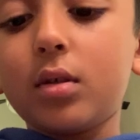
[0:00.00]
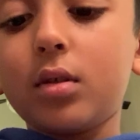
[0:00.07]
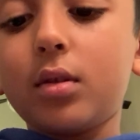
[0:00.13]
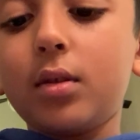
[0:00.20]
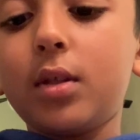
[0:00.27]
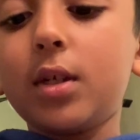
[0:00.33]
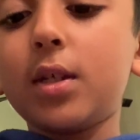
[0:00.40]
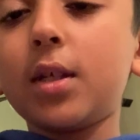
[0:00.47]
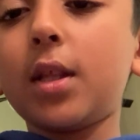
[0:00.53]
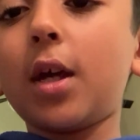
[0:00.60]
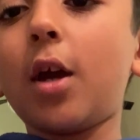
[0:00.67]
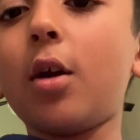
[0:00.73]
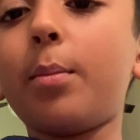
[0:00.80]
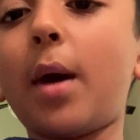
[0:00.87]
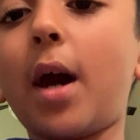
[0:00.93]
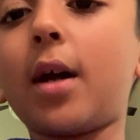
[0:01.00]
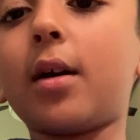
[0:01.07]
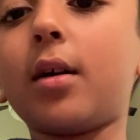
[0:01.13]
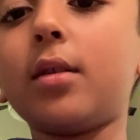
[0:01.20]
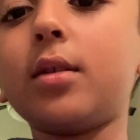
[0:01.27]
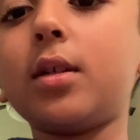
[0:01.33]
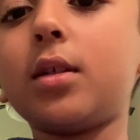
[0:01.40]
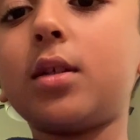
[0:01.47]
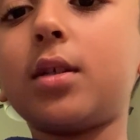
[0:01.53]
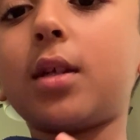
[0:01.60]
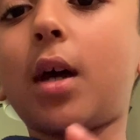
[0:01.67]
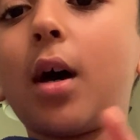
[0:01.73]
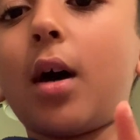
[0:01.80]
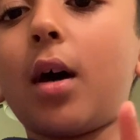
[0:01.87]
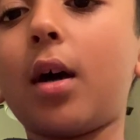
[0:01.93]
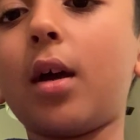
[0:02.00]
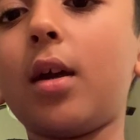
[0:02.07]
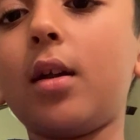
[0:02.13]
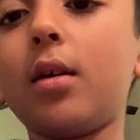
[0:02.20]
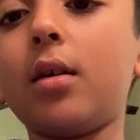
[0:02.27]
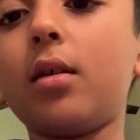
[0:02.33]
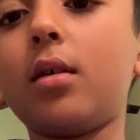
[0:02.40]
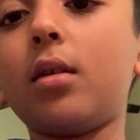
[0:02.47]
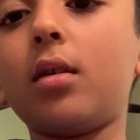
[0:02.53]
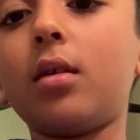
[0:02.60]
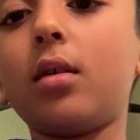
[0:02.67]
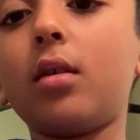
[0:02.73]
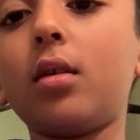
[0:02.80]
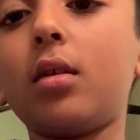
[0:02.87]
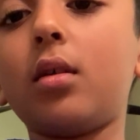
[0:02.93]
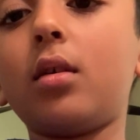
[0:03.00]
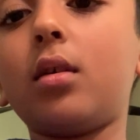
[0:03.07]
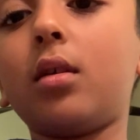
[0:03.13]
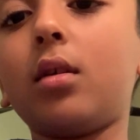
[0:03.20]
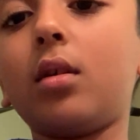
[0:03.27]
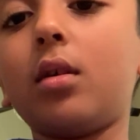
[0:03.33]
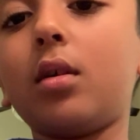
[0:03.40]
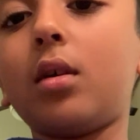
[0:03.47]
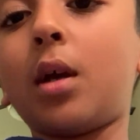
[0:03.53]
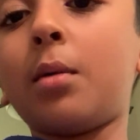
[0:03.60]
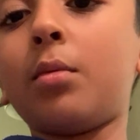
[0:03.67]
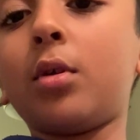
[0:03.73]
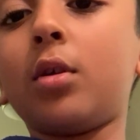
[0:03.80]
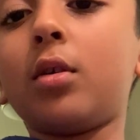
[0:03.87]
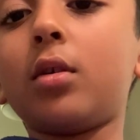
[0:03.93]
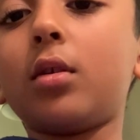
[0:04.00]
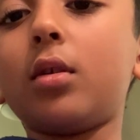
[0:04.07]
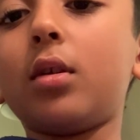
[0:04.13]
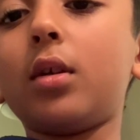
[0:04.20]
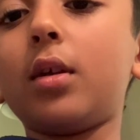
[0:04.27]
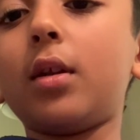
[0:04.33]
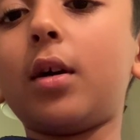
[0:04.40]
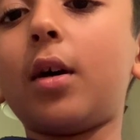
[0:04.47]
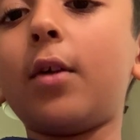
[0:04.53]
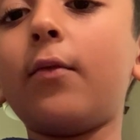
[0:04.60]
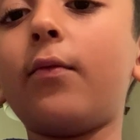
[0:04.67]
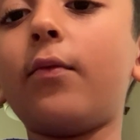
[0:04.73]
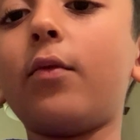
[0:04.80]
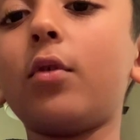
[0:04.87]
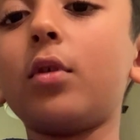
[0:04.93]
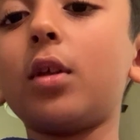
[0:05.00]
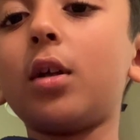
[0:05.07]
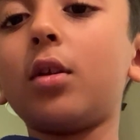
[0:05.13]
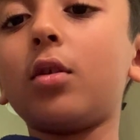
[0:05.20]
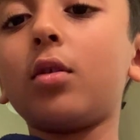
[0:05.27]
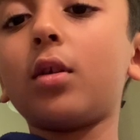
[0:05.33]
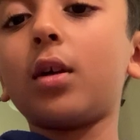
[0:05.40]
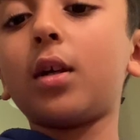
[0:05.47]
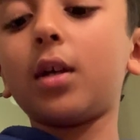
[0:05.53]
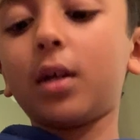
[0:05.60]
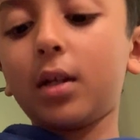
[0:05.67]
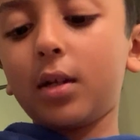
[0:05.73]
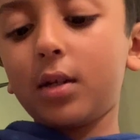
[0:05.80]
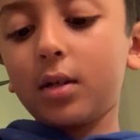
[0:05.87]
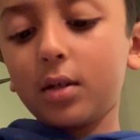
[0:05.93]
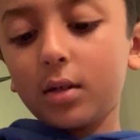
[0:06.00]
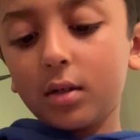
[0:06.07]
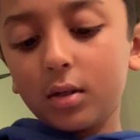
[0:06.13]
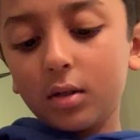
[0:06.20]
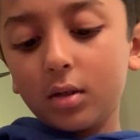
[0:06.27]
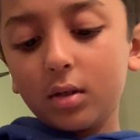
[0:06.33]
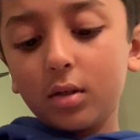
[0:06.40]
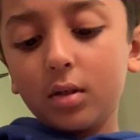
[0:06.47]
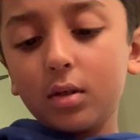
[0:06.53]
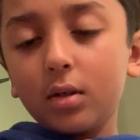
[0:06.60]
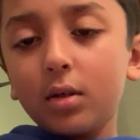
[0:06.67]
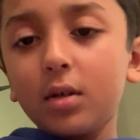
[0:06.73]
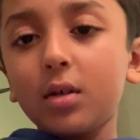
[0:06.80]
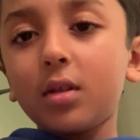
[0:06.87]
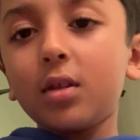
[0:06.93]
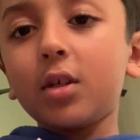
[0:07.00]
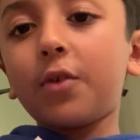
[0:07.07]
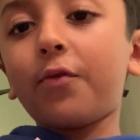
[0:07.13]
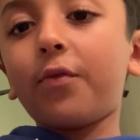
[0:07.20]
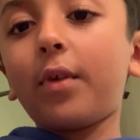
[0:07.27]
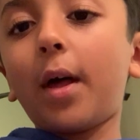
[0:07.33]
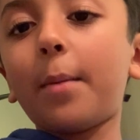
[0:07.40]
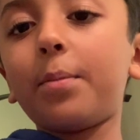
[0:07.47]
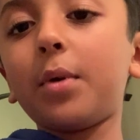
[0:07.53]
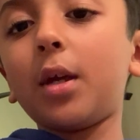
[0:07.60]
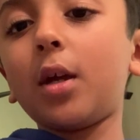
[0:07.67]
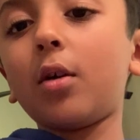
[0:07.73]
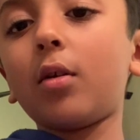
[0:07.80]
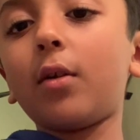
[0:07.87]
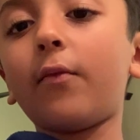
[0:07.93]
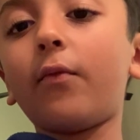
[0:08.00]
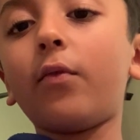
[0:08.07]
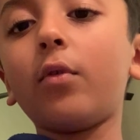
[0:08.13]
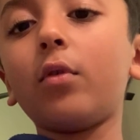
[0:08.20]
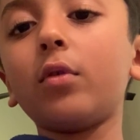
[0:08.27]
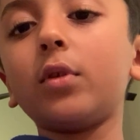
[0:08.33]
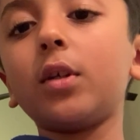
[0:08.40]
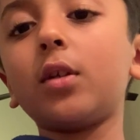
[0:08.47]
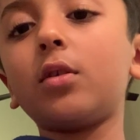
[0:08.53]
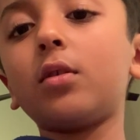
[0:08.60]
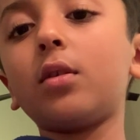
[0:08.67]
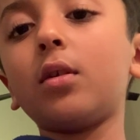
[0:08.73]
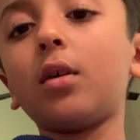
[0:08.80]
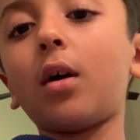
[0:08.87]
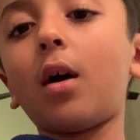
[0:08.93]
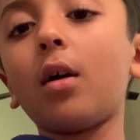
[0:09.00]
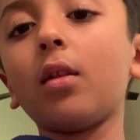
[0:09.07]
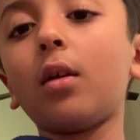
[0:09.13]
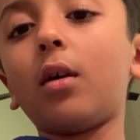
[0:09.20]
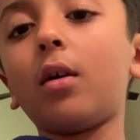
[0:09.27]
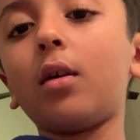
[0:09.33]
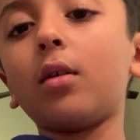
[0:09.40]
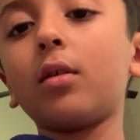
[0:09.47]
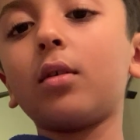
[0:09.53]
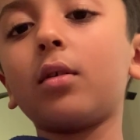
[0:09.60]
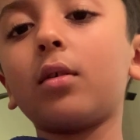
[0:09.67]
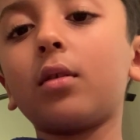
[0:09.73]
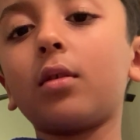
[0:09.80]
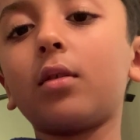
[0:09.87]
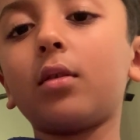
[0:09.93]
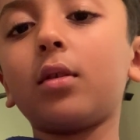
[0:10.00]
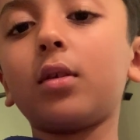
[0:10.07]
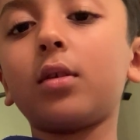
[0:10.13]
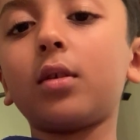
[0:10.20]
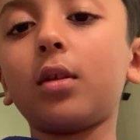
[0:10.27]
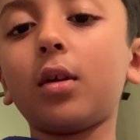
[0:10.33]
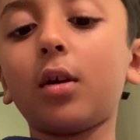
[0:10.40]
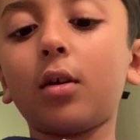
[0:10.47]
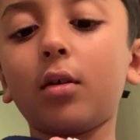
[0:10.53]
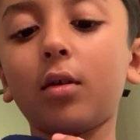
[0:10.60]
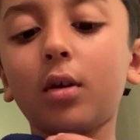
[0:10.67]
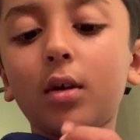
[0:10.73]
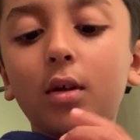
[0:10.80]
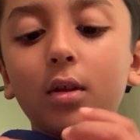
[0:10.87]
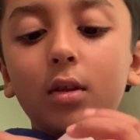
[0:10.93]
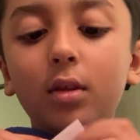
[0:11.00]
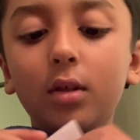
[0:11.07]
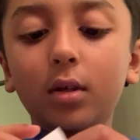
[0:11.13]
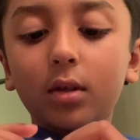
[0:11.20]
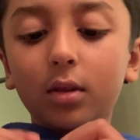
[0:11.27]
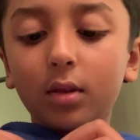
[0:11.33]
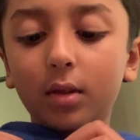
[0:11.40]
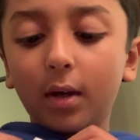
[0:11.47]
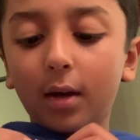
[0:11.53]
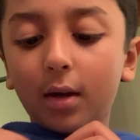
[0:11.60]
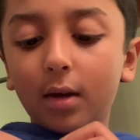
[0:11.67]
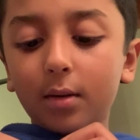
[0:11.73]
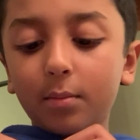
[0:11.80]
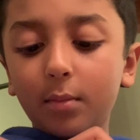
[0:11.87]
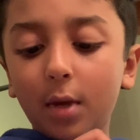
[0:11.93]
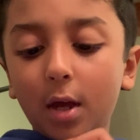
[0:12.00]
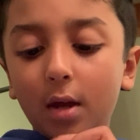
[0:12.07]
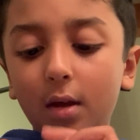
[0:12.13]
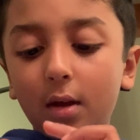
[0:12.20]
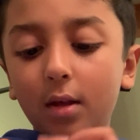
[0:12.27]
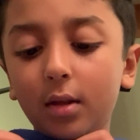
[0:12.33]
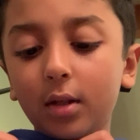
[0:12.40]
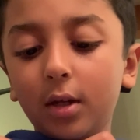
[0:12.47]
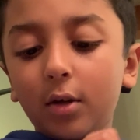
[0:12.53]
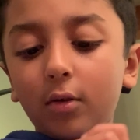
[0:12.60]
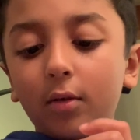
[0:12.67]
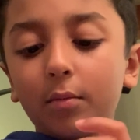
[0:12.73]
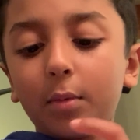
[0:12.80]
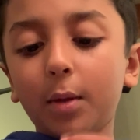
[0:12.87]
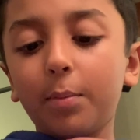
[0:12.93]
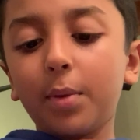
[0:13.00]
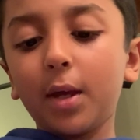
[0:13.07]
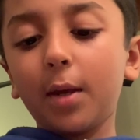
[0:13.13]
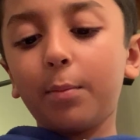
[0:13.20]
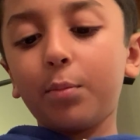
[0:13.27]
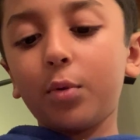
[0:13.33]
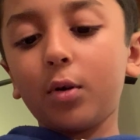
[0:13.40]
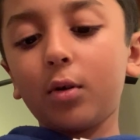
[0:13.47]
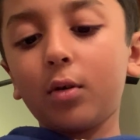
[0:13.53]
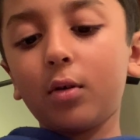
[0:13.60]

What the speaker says: this layer back on this side, and when you unfold it, you're going to get this flap here and fold it along this layer, that layer of the paper.